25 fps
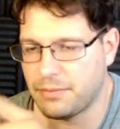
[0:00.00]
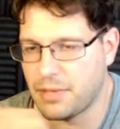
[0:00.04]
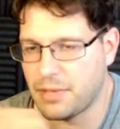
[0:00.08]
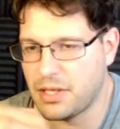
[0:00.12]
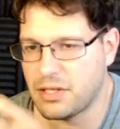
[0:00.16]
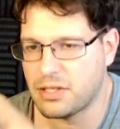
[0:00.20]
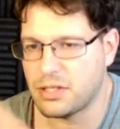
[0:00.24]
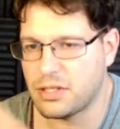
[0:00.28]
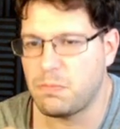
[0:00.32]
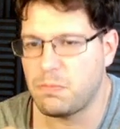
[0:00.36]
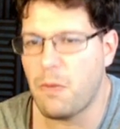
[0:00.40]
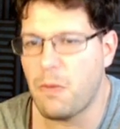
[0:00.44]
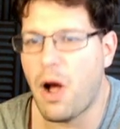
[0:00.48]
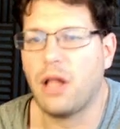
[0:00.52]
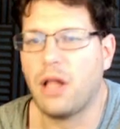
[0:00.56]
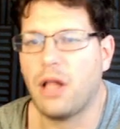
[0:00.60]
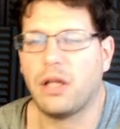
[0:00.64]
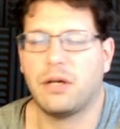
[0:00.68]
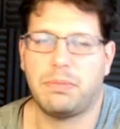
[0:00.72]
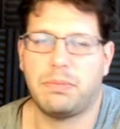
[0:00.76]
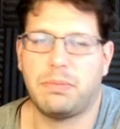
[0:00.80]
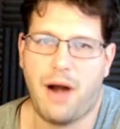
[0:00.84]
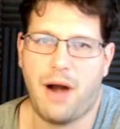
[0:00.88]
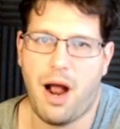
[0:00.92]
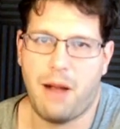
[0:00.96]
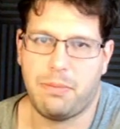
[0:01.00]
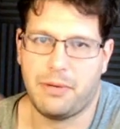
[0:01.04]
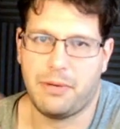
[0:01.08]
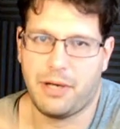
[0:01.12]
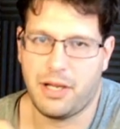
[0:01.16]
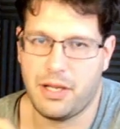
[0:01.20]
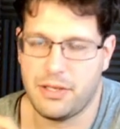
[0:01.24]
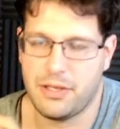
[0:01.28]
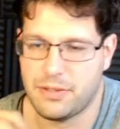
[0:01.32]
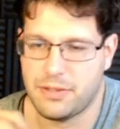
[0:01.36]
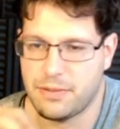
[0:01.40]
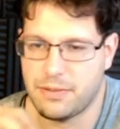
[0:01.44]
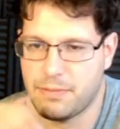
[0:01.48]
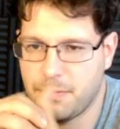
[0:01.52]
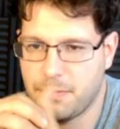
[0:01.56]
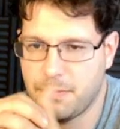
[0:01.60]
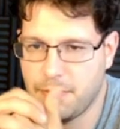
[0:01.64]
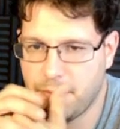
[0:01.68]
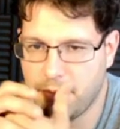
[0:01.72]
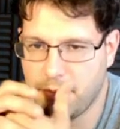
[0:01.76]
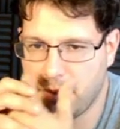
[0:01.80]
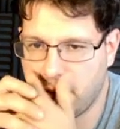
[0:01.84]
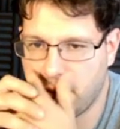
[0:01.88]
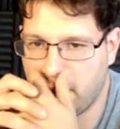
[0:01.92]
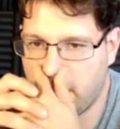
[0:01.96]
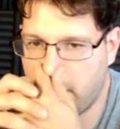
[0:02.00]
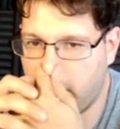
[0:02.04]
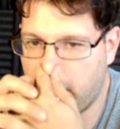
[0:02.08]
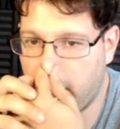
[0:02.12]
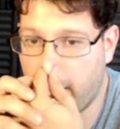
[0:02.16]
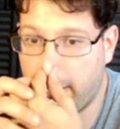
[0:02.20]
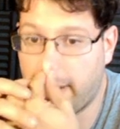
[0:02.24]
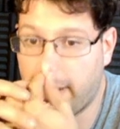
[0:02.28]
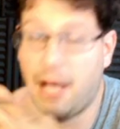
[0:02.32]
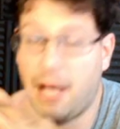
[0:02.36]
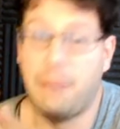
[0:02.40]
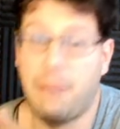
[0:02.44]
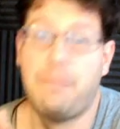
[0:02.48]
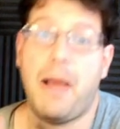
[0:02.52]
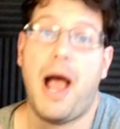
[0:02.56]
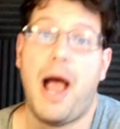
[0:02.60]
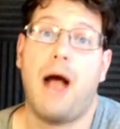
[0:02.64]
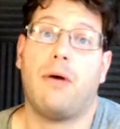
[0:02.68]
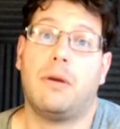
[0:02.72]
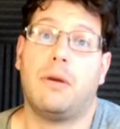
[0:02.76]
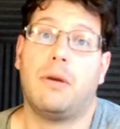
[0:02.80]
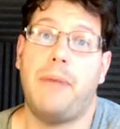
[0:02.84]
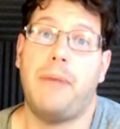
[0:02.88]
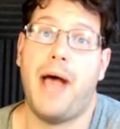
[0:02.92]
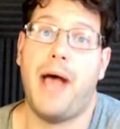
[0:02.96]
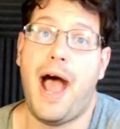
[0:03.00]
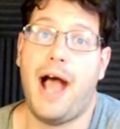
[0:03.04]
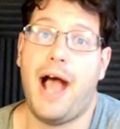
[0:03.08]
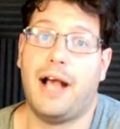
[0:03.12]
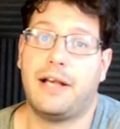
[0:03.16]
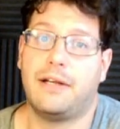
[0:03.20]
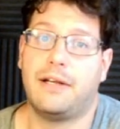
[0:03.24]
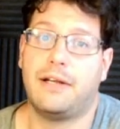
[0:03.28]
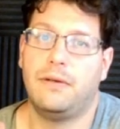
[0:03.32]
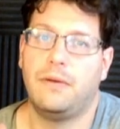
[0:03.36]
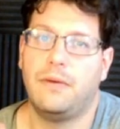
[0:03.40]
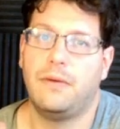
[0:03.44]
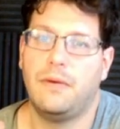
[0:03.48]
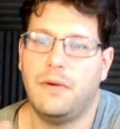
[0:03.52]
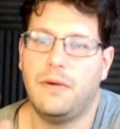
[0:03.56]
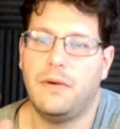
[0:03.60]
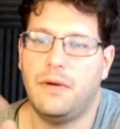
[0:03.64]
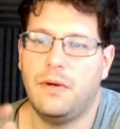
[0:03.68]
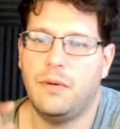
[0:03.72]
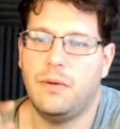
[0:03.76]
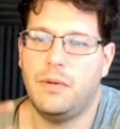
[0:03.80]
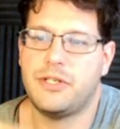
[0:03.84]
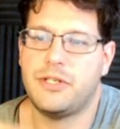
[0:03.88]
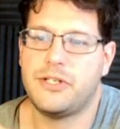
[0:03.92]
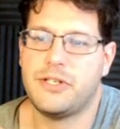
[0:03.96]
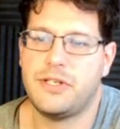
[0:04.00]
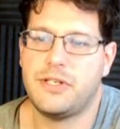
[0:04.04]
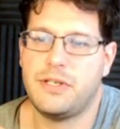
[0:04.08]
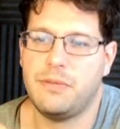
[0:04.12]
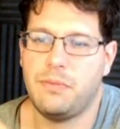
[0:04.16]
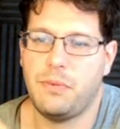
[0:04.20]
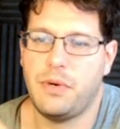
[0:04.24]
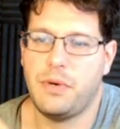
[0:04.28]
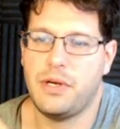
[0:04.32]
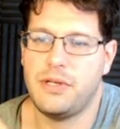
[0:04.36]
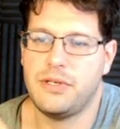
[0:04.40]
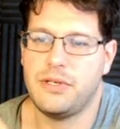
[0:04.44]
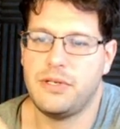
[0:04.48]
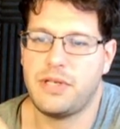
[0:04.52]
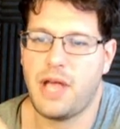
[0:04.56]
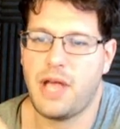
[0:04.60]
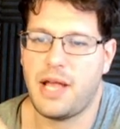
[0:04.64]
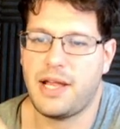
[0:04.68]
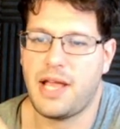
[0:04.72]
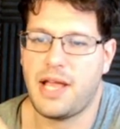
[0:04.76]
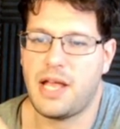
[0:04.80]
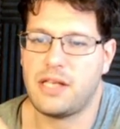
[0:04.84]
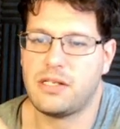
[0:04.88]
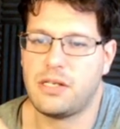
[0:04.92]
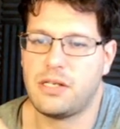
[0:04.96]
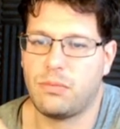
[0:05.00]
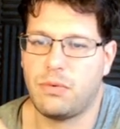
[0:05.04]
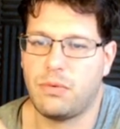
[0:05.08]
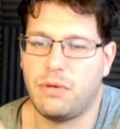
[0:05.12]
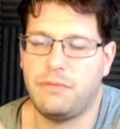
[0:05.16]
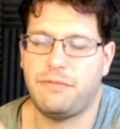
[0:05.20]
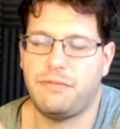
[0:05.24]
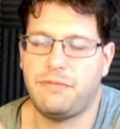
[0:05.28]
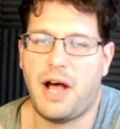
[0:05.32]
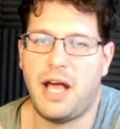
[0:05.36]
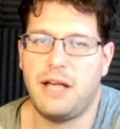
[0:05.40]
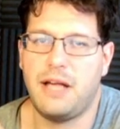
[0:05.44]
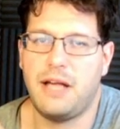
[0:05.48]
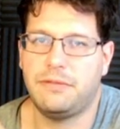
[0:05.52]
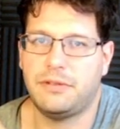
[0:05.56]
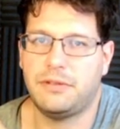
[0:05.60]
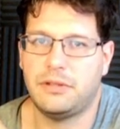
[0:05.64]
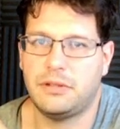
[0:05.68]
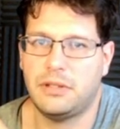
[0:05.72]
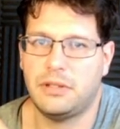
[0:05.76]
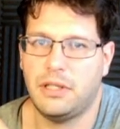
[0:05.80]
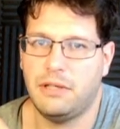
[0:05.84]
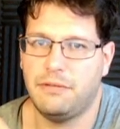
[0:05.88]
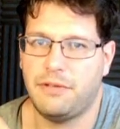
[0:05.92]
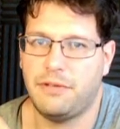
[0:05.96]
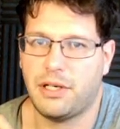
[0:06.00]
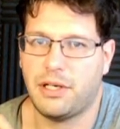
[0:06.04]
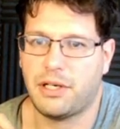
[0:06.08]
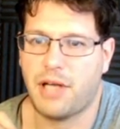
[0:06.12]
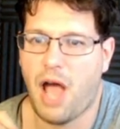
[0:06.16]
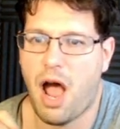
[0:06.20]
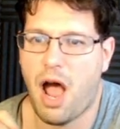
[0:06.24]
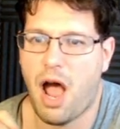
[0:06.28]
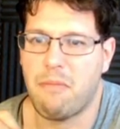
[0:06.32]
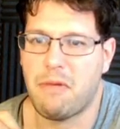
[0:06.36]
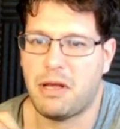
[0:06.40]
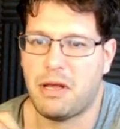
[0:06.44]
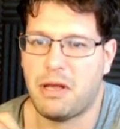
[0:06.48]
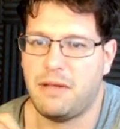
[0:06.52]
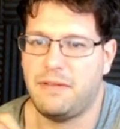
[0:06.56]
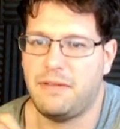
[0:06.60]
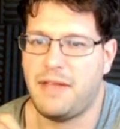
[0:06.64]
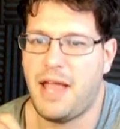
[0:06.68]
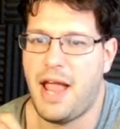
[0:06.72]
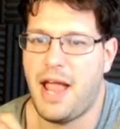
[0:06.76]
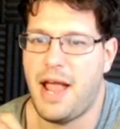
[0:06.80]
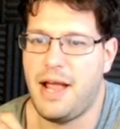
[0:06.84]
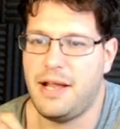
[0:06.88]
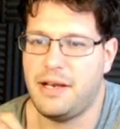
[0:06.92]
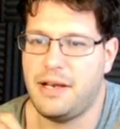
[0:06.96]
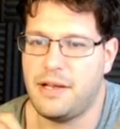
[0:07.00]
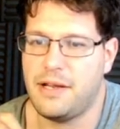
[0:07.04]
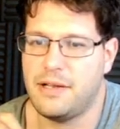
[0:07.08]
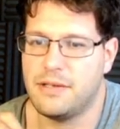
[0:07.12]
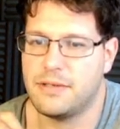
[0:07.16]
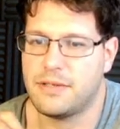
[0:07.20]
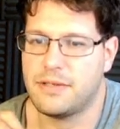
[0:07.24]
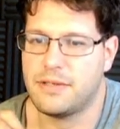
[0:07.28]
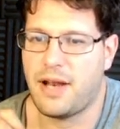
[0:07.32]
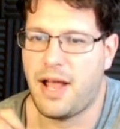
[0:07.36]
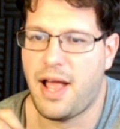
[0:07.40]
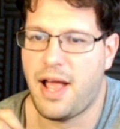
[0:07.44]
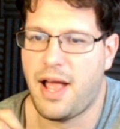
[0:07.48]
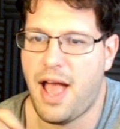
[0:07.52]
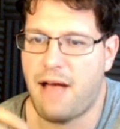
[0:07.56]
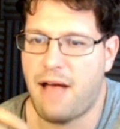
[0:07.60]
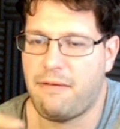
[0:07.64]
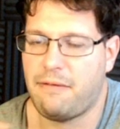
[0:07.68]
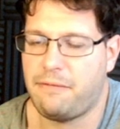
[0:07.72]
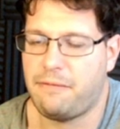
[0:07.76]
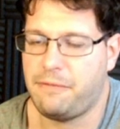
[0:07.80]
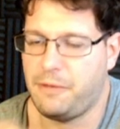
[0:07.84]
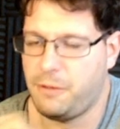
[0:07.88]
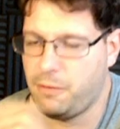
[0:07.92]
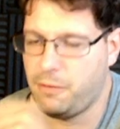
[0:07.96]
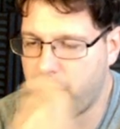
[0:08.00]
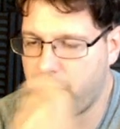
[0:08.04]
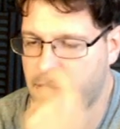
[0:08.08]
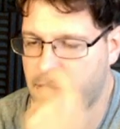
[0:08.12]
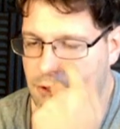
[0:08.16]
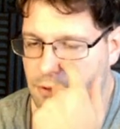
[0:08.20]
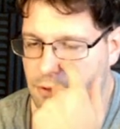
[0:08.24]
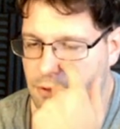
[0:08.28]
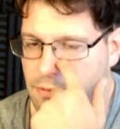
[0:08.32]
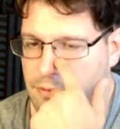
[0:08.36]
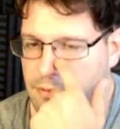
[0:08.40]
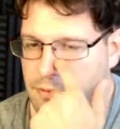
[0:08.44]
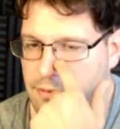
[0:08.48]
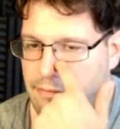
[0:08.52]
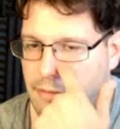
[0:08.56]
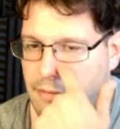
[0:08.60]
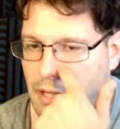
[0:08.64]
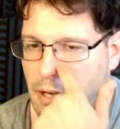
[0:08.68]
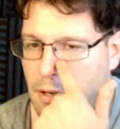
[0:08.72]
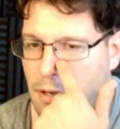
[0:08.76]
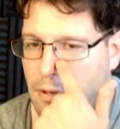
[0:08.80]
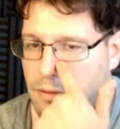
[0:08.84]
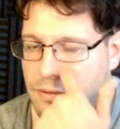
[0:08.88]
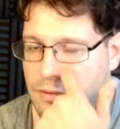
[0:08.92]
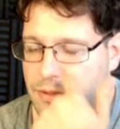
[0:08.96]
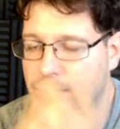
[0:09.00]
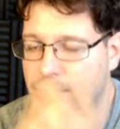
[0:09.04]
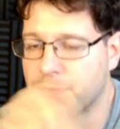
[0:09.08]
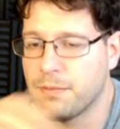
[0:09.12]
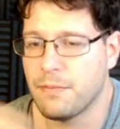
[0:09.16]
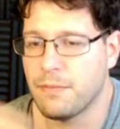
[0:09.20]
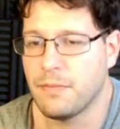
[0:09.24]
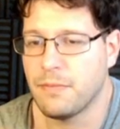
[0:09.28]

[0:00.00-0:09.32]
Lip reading: smaller properties, like Power Pack, which was, I guess, a revival of a comic in the 80s, and I have a few issues of those.